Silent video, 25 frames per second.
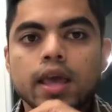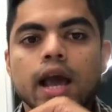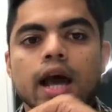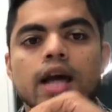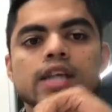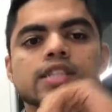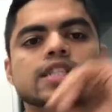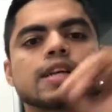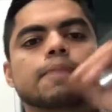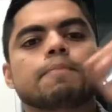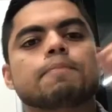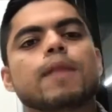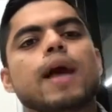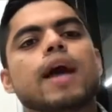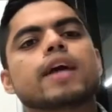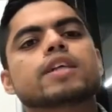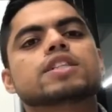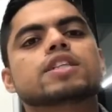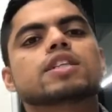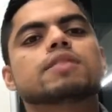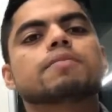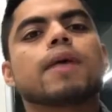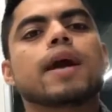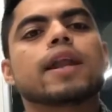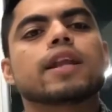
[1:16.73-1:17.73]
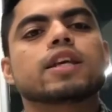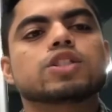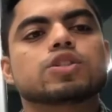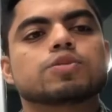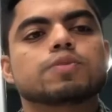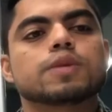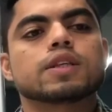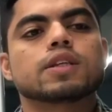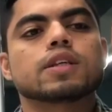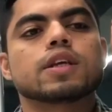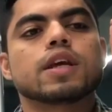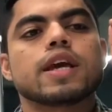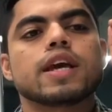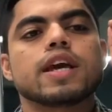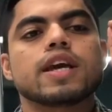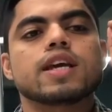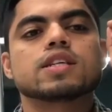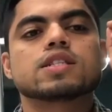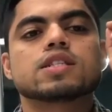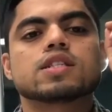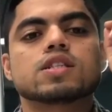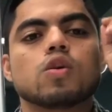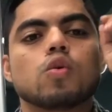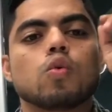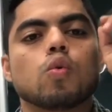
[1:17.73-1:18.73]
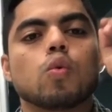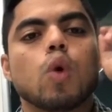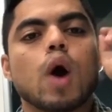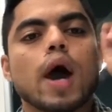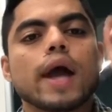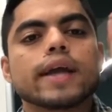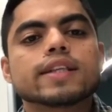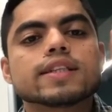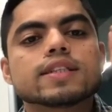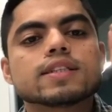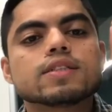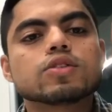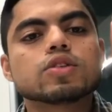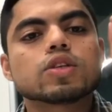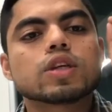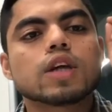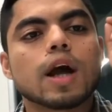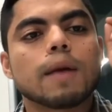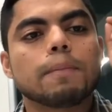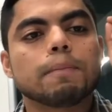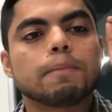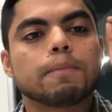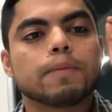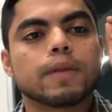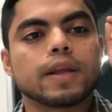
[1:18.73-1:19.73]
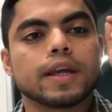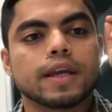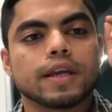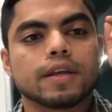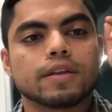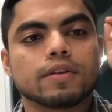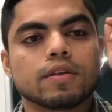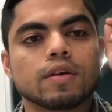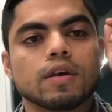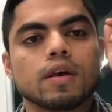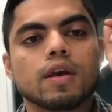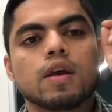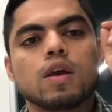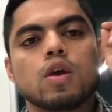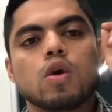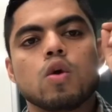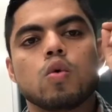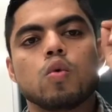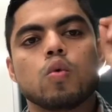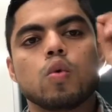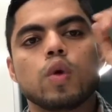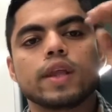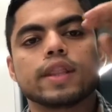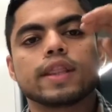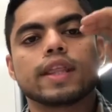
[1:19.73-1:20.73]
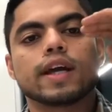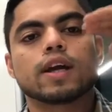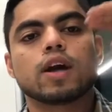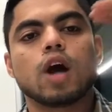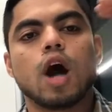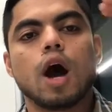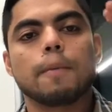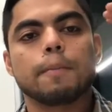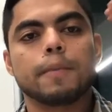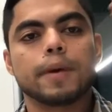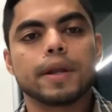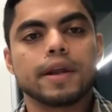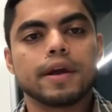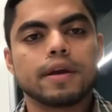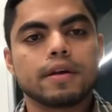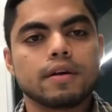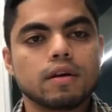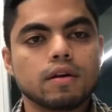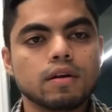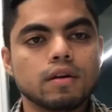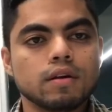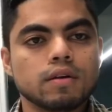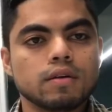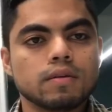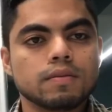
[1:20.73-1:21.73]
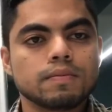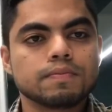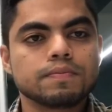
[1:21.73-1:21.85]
A supply chain management is vital to complete with the competitor